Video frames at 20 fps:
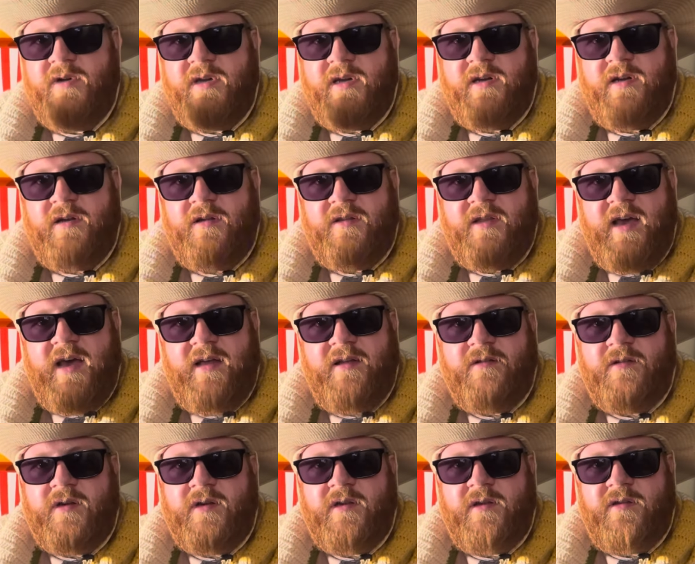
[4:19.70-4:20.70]
that. Look at all
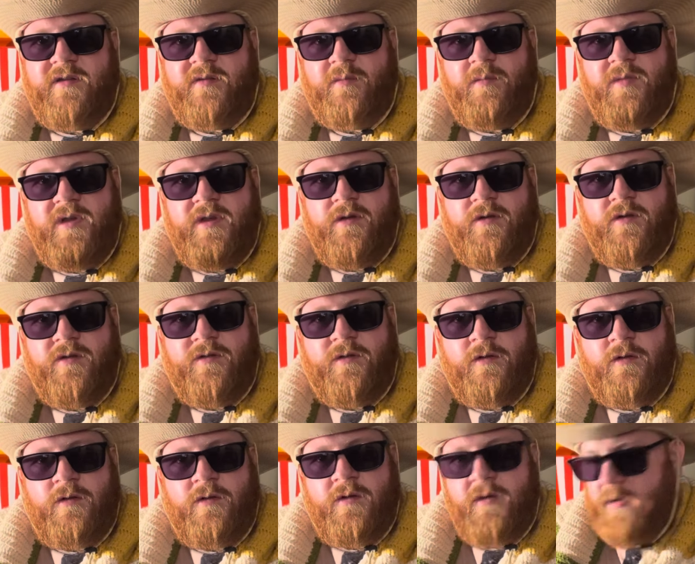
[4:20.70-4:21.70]
this beautiful,
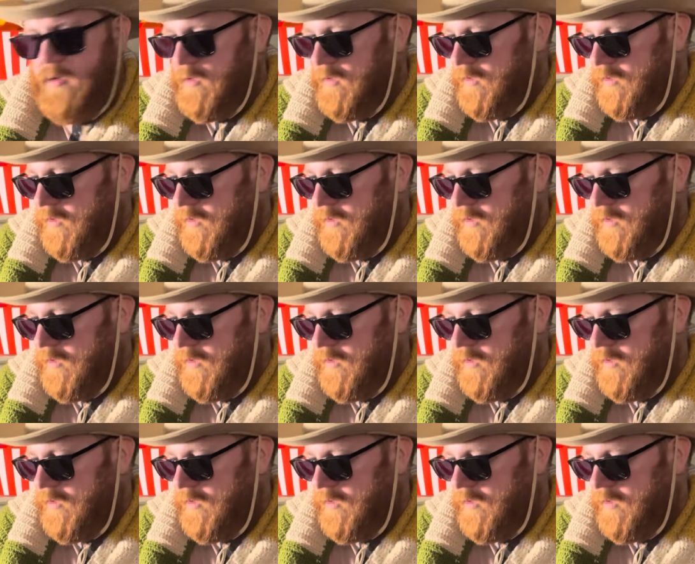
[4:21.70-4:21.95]
you know,